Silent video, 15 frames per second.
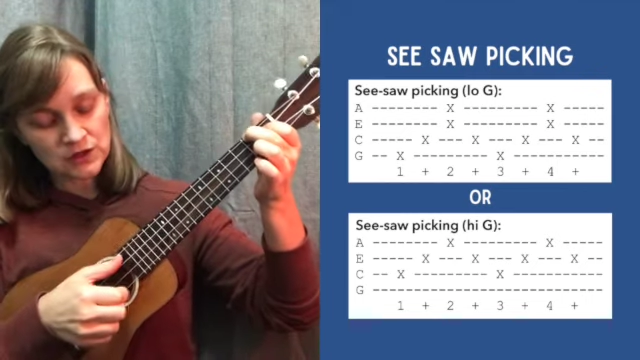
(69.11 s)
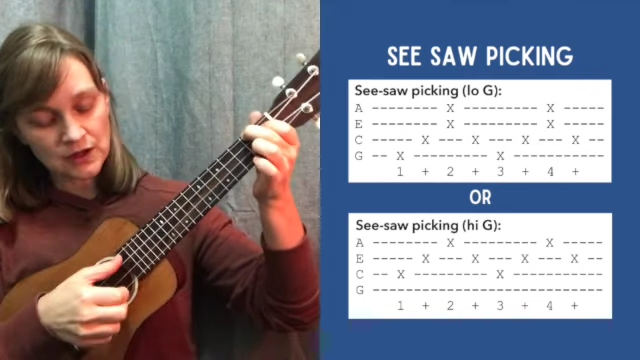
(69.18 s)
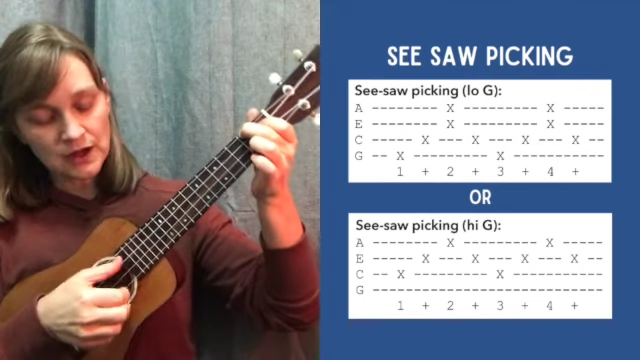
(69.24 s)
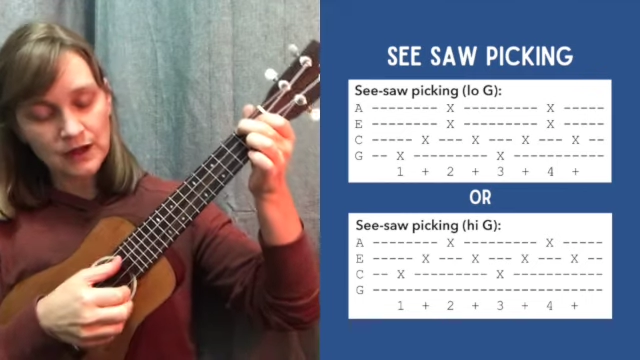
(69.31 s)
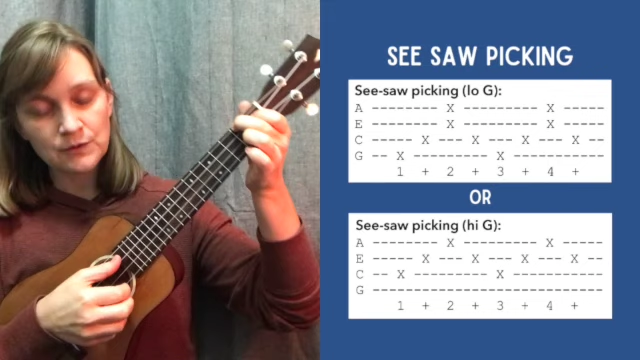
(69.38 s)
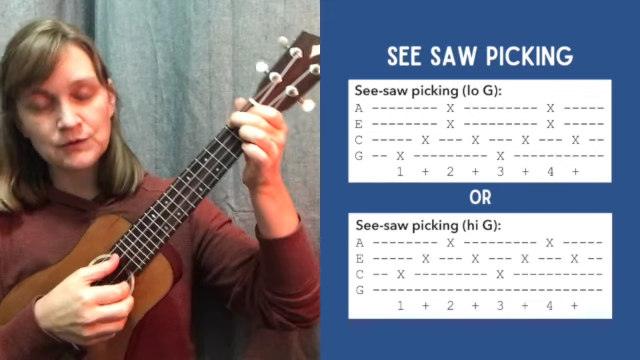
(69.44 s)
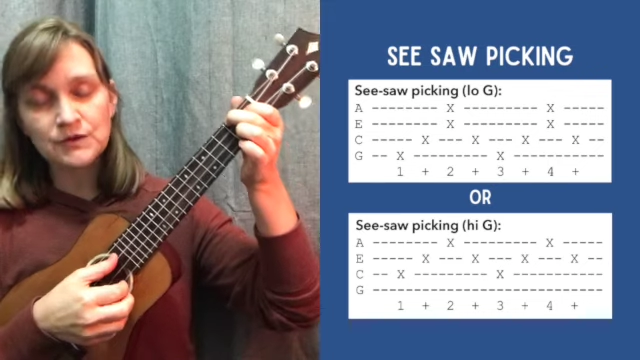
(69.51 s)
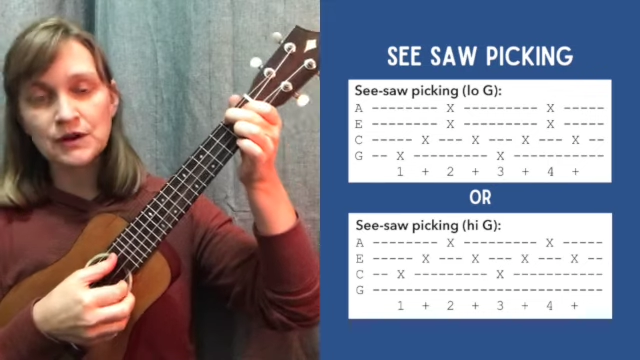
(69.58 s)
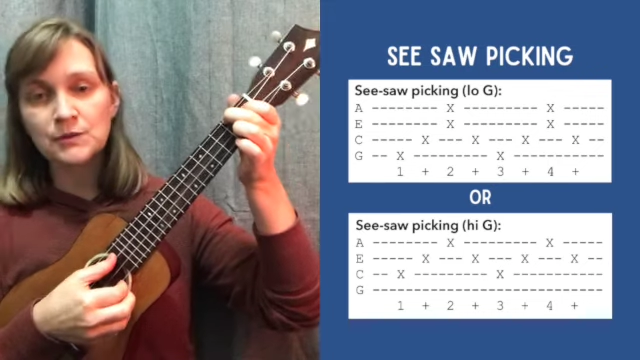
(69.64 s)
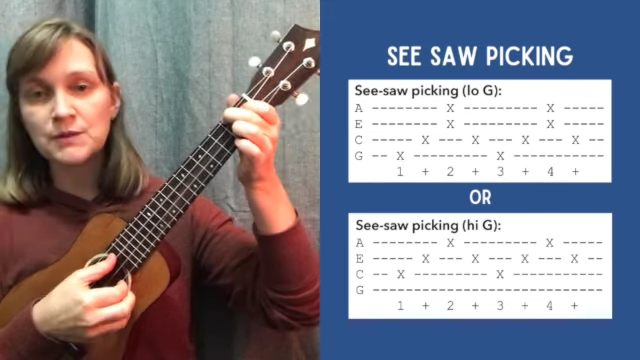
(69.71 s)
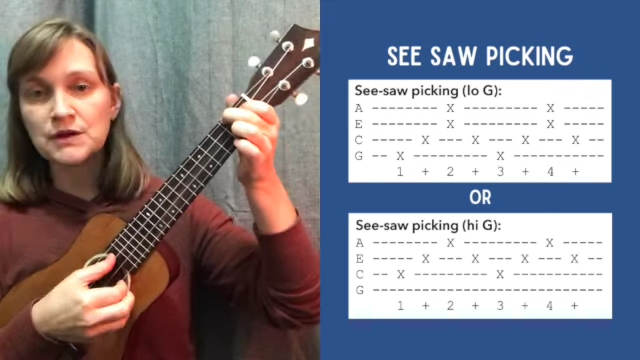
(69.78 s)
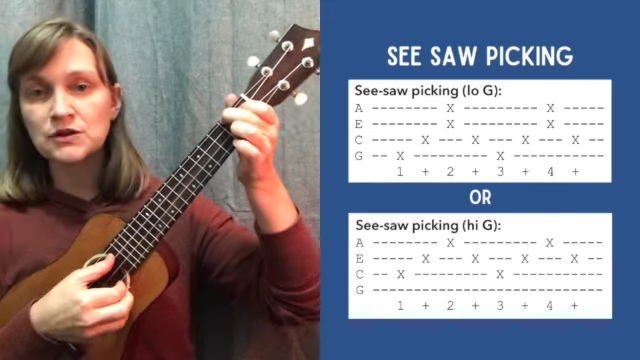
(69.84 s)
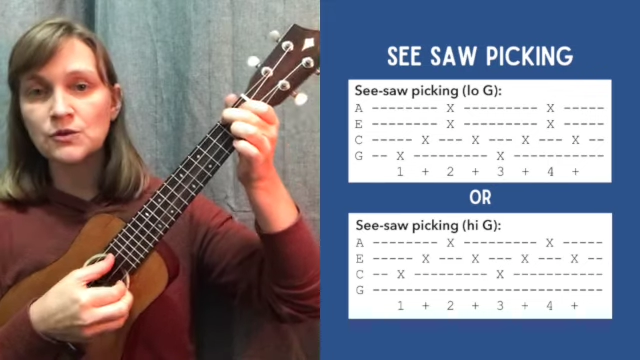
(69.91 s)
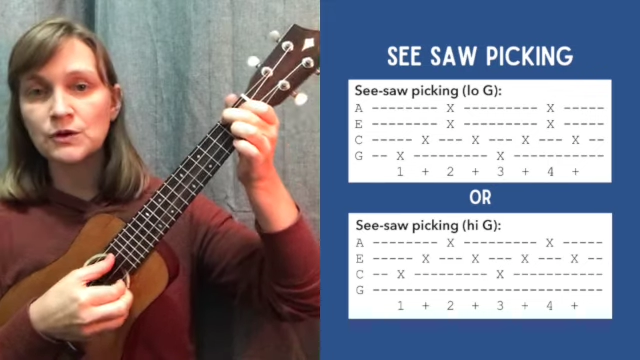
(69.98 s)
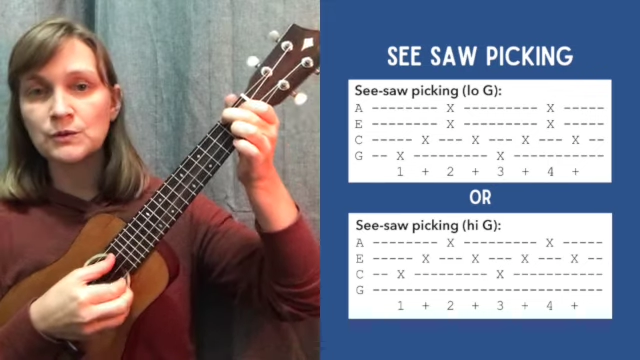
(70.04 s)
I would
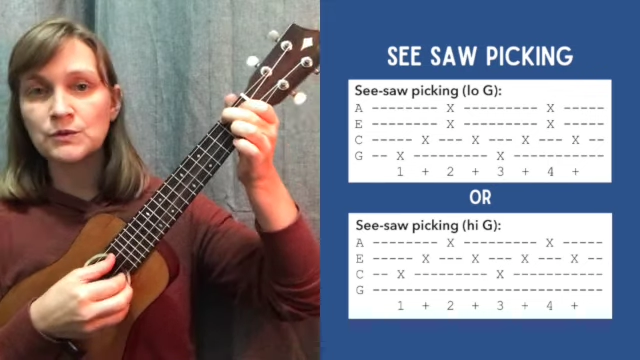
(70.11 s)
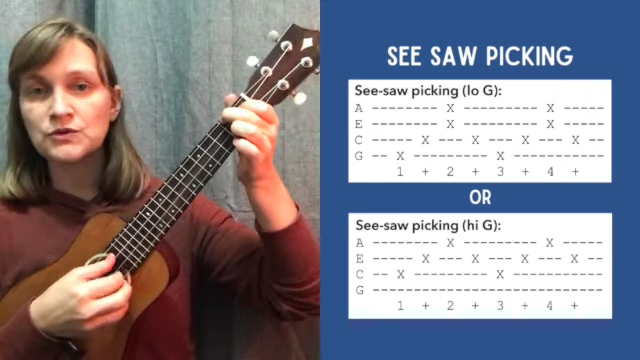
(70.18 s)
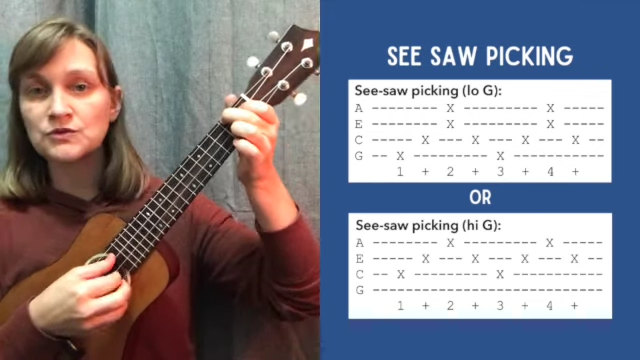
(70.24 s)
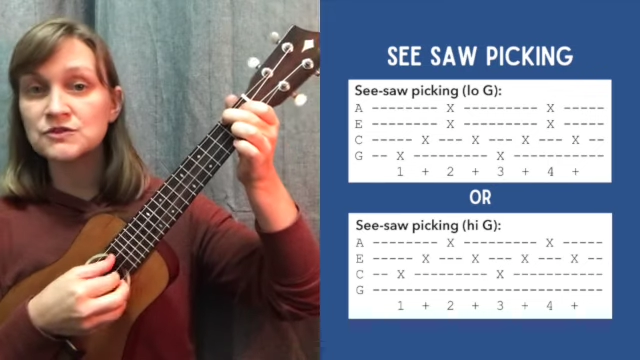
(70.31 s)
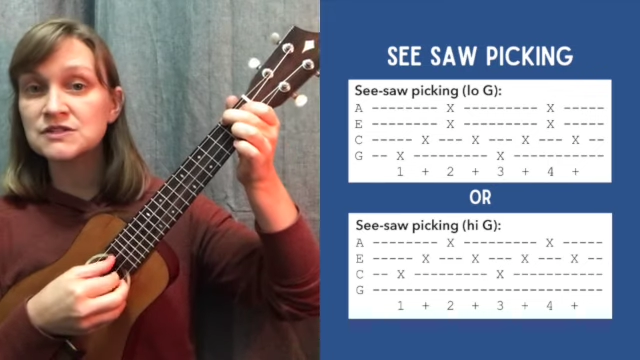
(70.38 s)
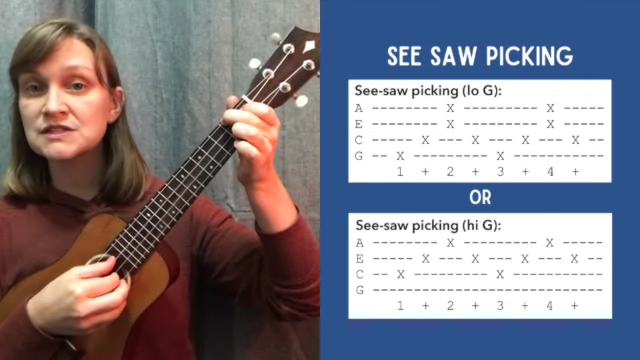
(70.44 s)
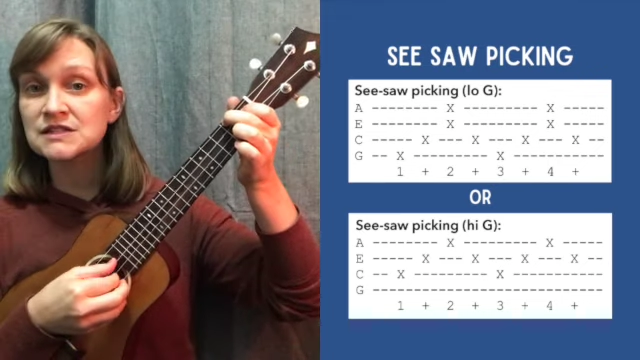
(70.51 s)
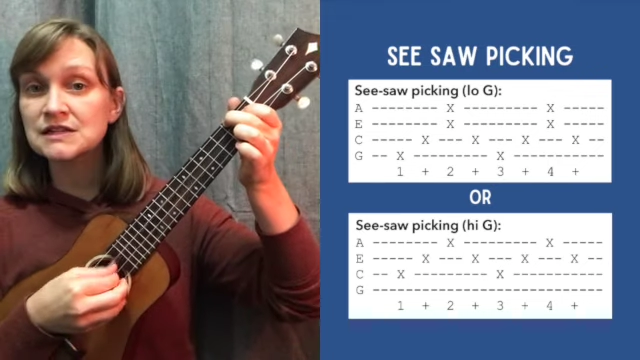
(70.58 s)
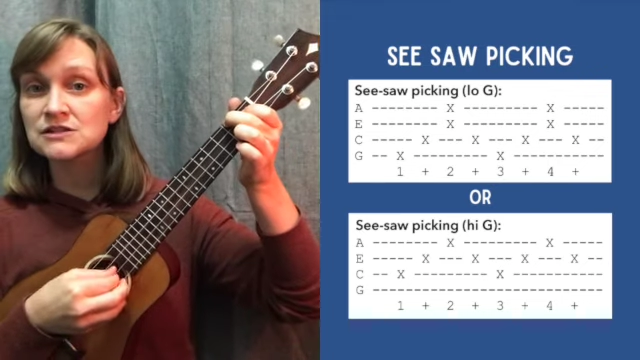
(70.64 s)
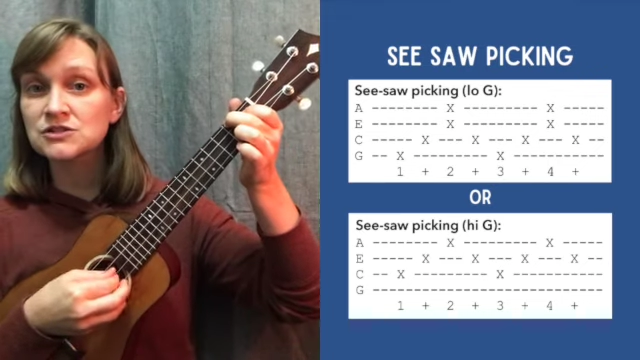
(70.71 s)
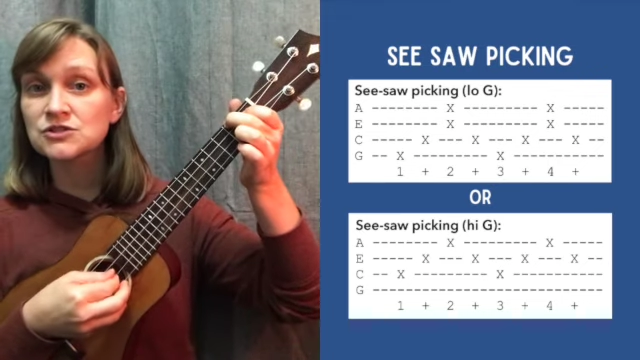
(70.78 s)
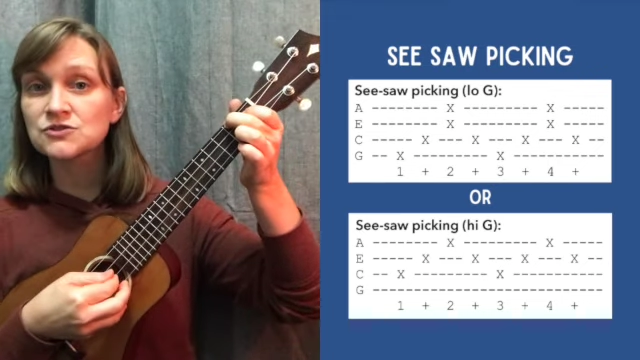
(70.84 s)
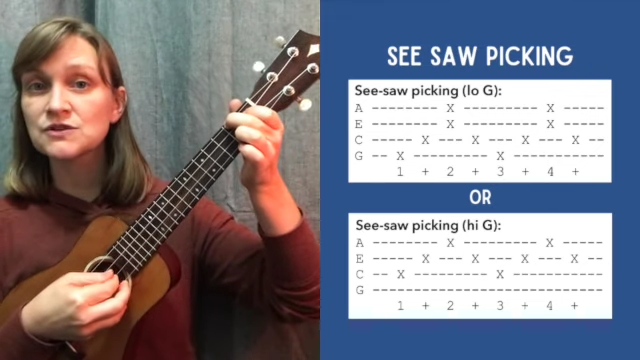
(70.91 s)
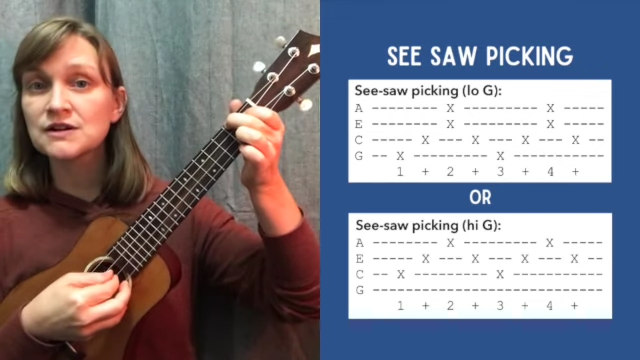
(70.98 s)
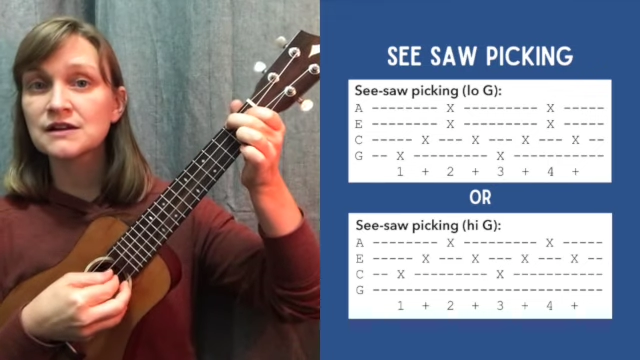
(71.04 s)
recommend going with your C
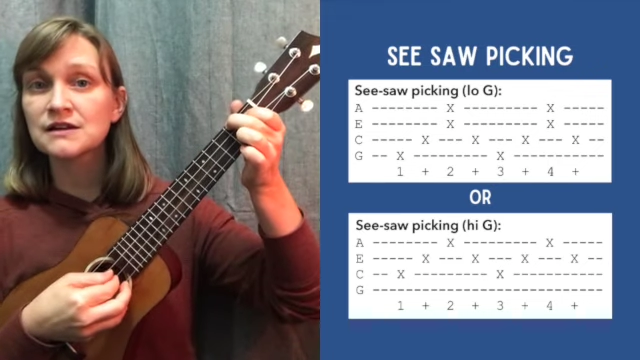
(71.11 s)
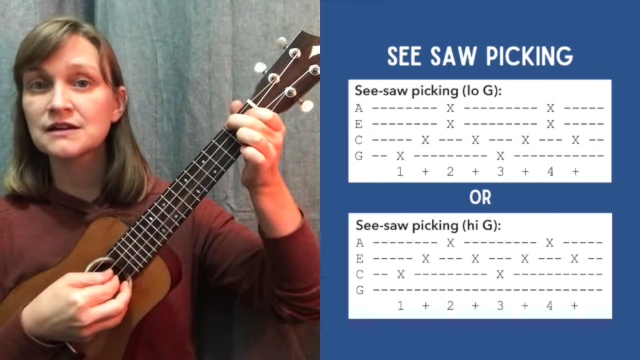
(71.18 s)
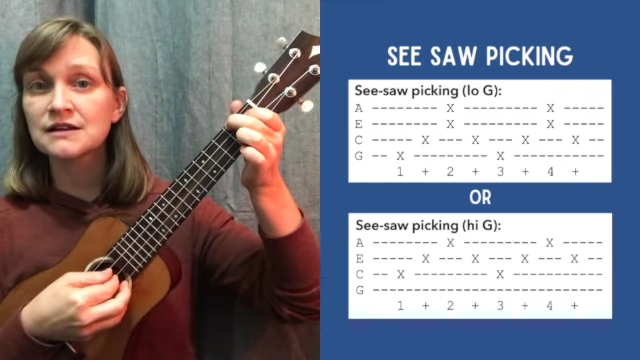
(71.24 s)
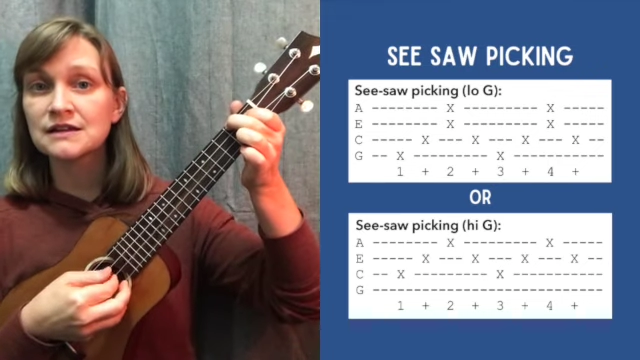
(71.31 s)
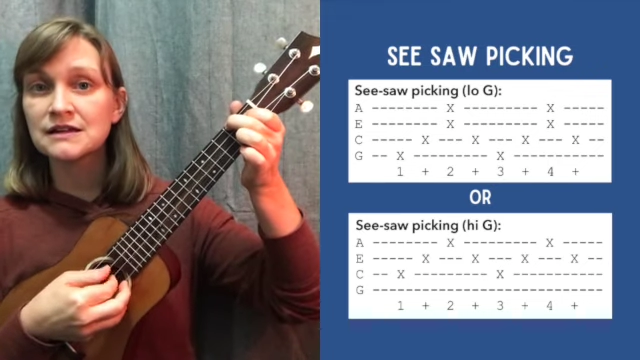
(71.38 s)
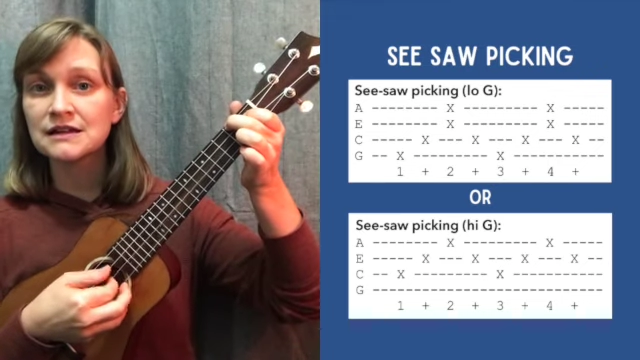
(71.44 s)
string,